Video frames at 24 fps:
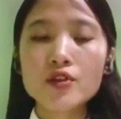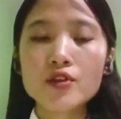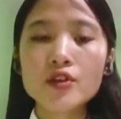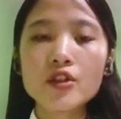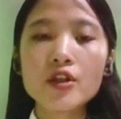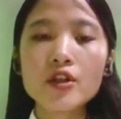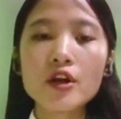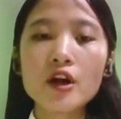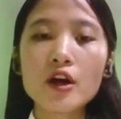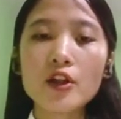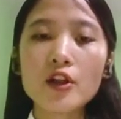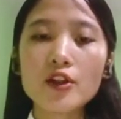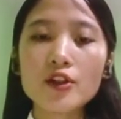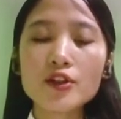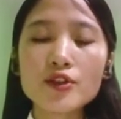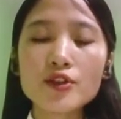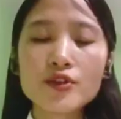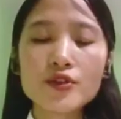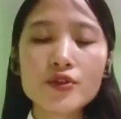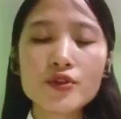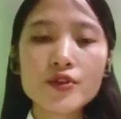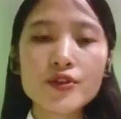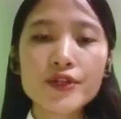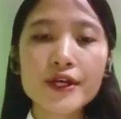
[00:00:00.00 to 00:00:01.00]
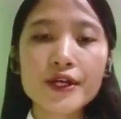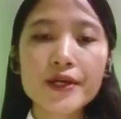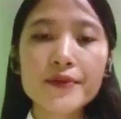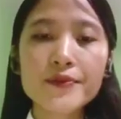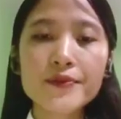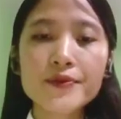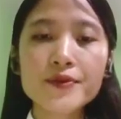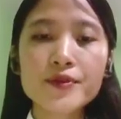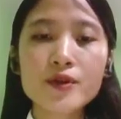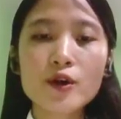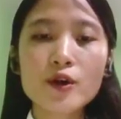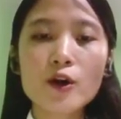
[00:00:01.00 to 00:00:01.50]
So the other two
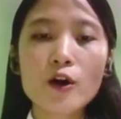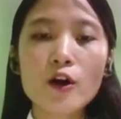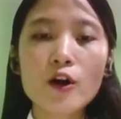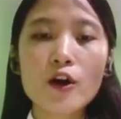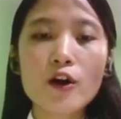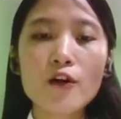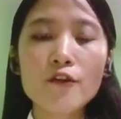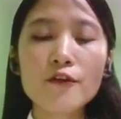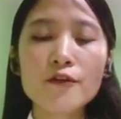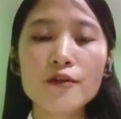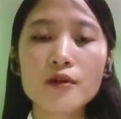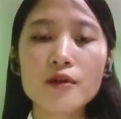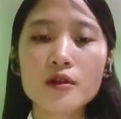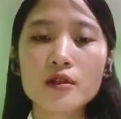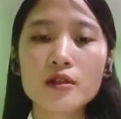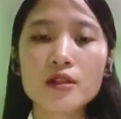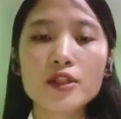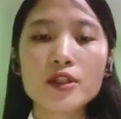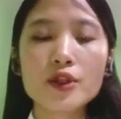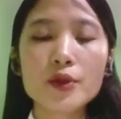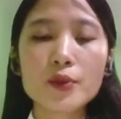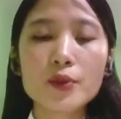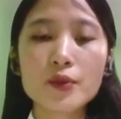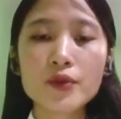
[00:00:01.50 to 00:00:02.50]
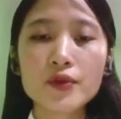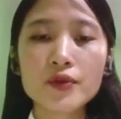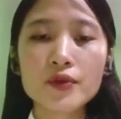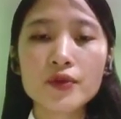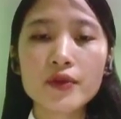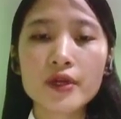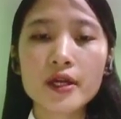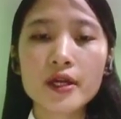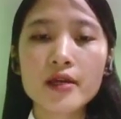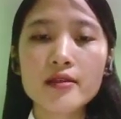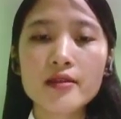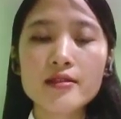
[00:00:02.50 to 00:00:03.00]
types of
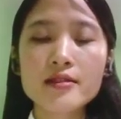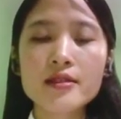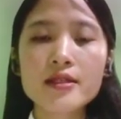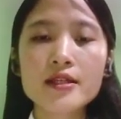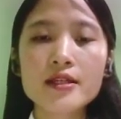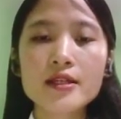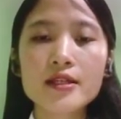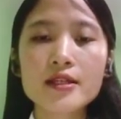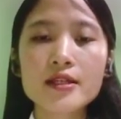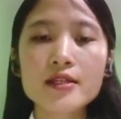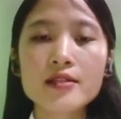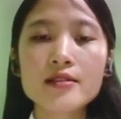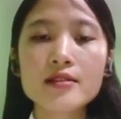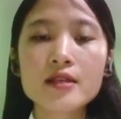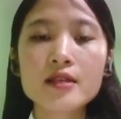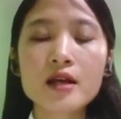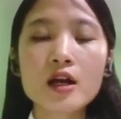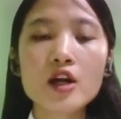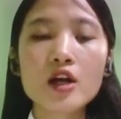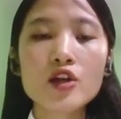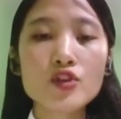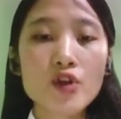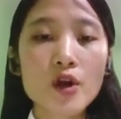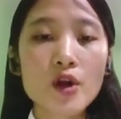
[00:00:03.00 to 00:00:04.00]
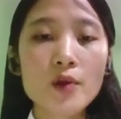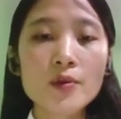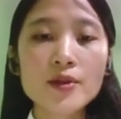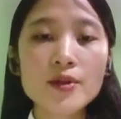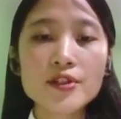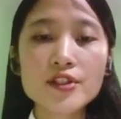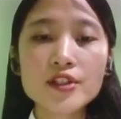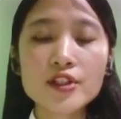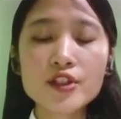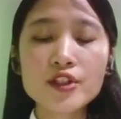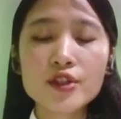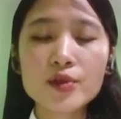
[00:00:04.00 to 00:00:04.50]
pneumothorax is
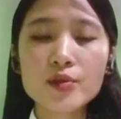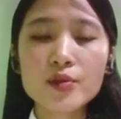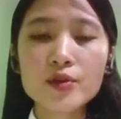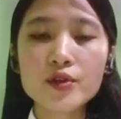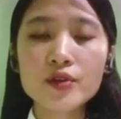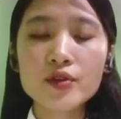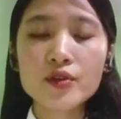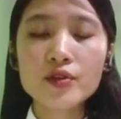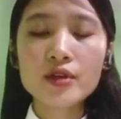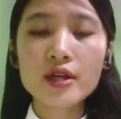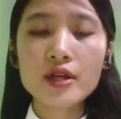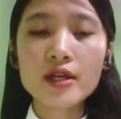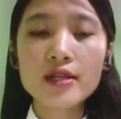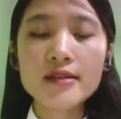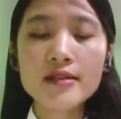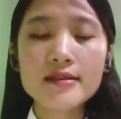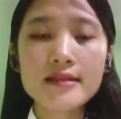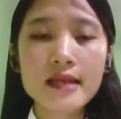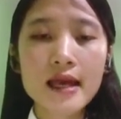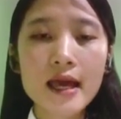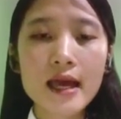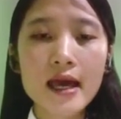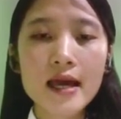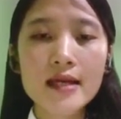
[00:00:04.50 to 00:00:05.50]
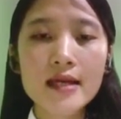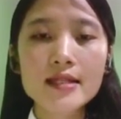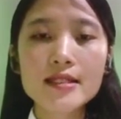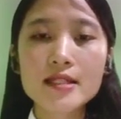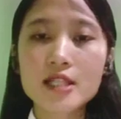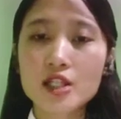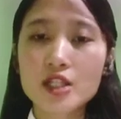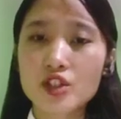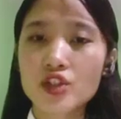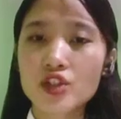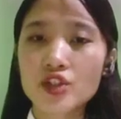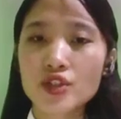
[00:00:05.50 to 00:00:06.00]
traumatic pneumothorax
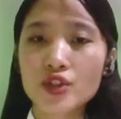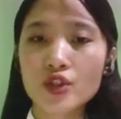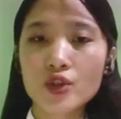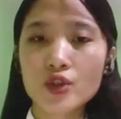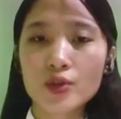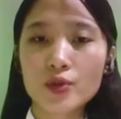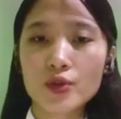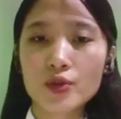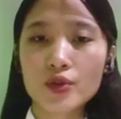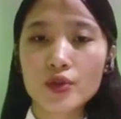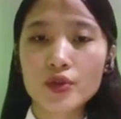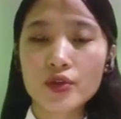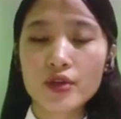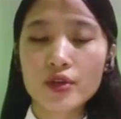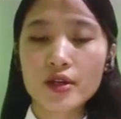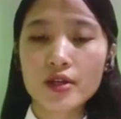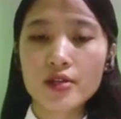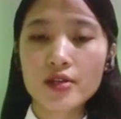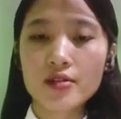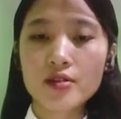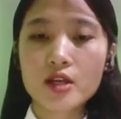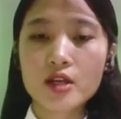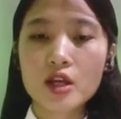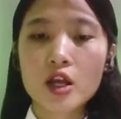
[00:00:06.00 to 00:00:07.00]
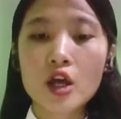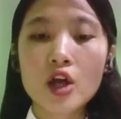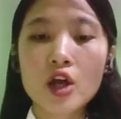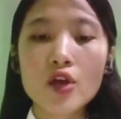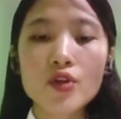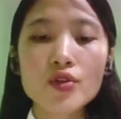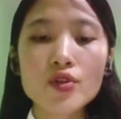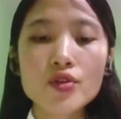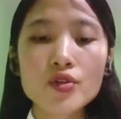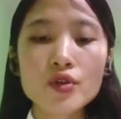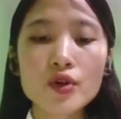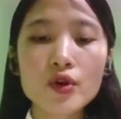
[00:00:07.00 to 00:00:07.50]
and tension pneumothorax.
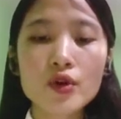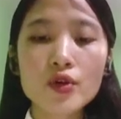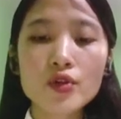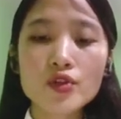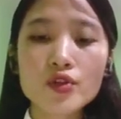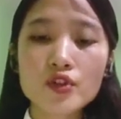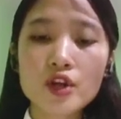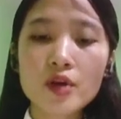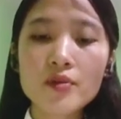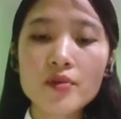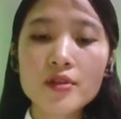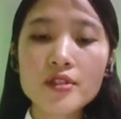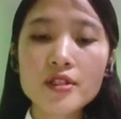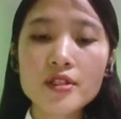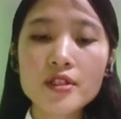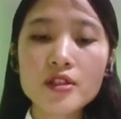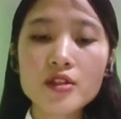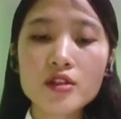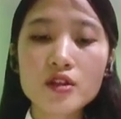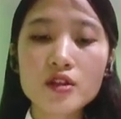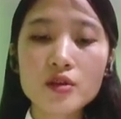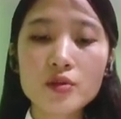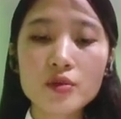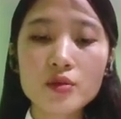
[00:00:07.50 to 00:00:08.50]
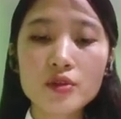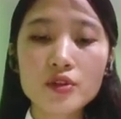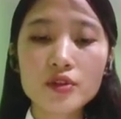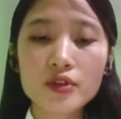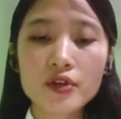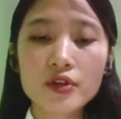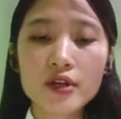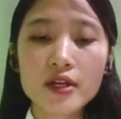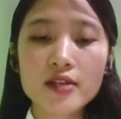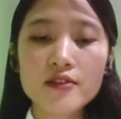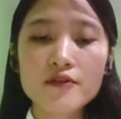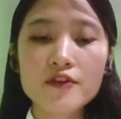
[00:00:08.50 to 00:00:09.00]
So traumatic
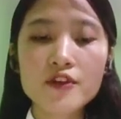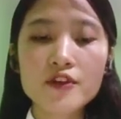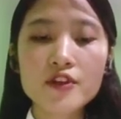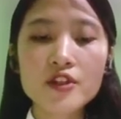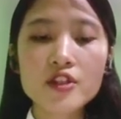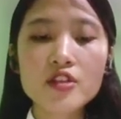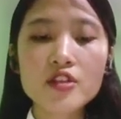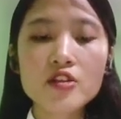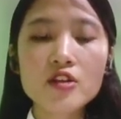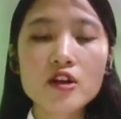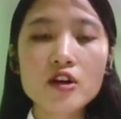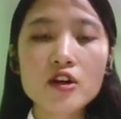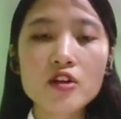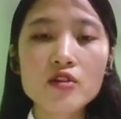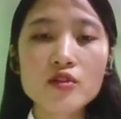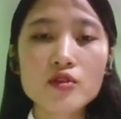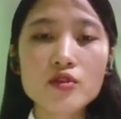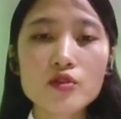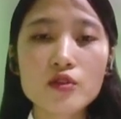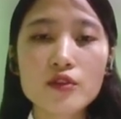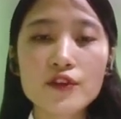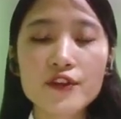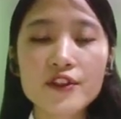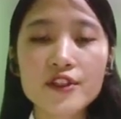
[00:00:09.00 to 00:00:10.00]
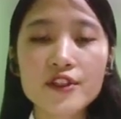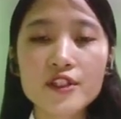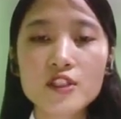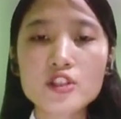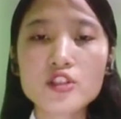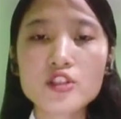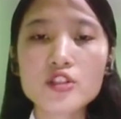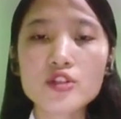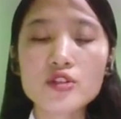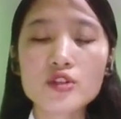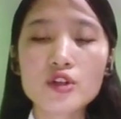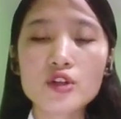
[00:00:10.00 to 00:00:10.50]
pneumothorax, for this also, for
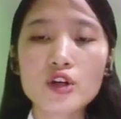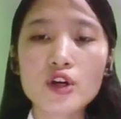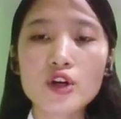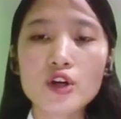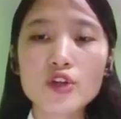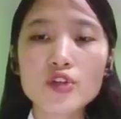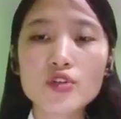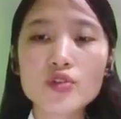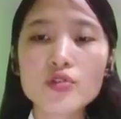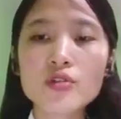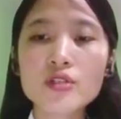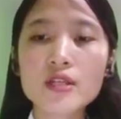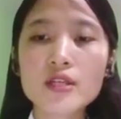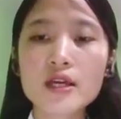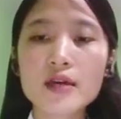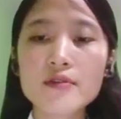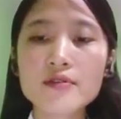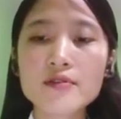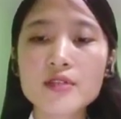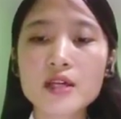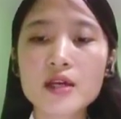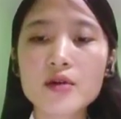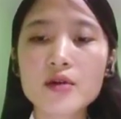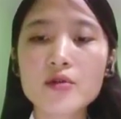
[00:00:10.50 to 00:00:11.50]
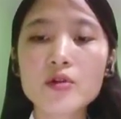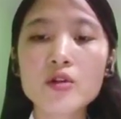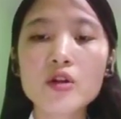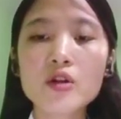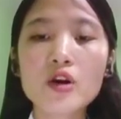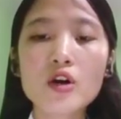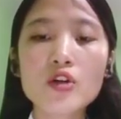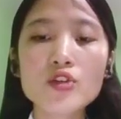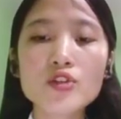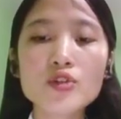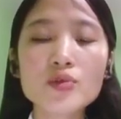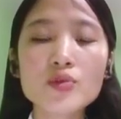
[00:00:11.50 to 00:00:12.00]
this two types, I
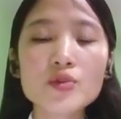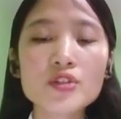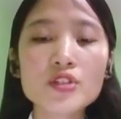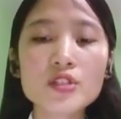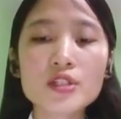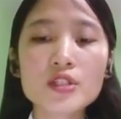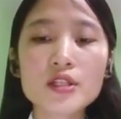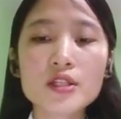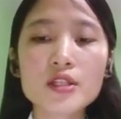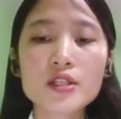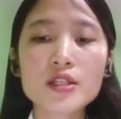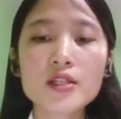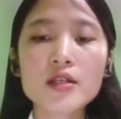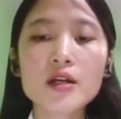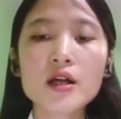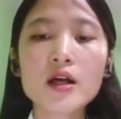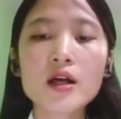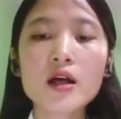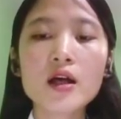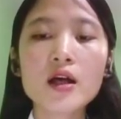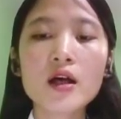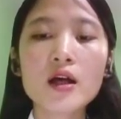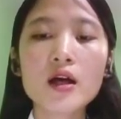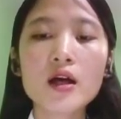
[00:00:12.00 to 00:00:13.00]
will also be sharing